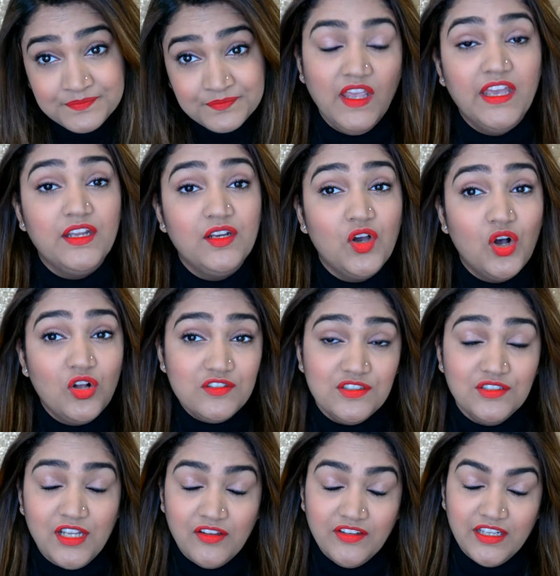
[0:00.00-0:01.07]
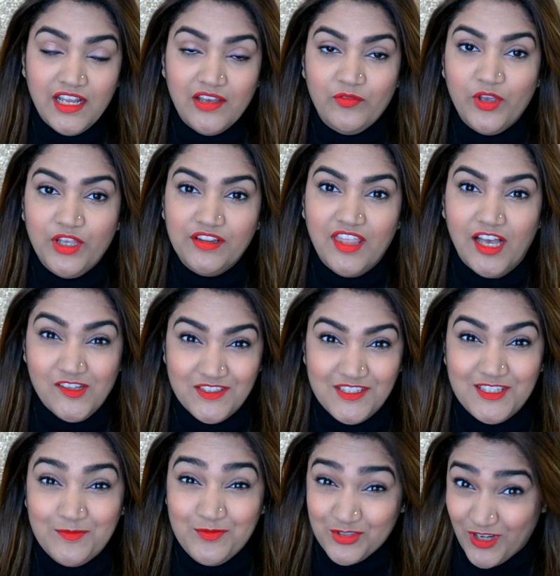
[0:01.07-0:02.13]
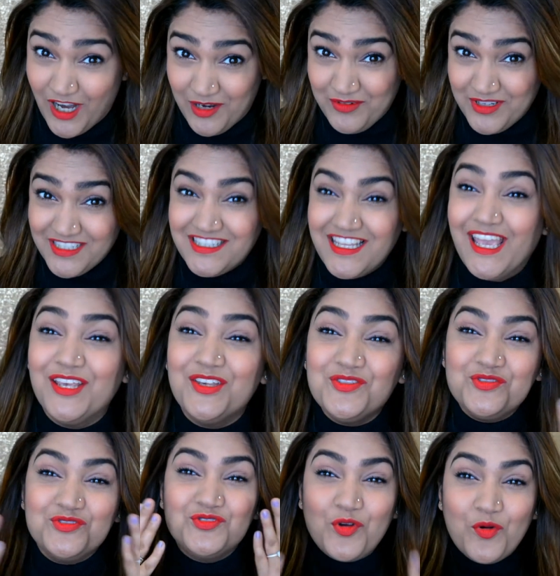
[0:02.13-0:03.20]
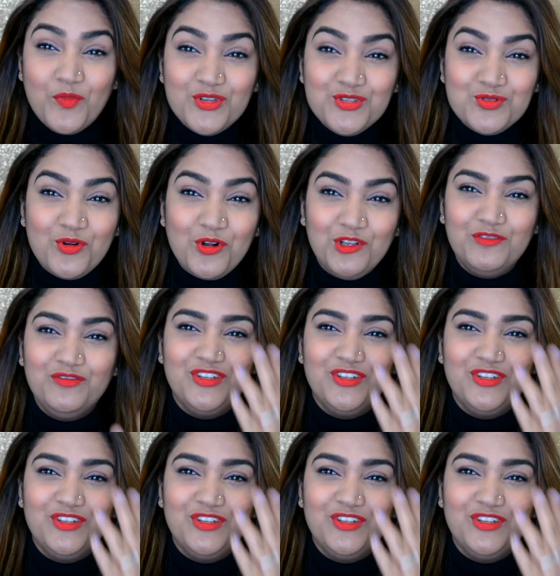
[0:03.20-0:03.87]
And also, now that I've hit 1,000 subscribers, thank you so much to all of you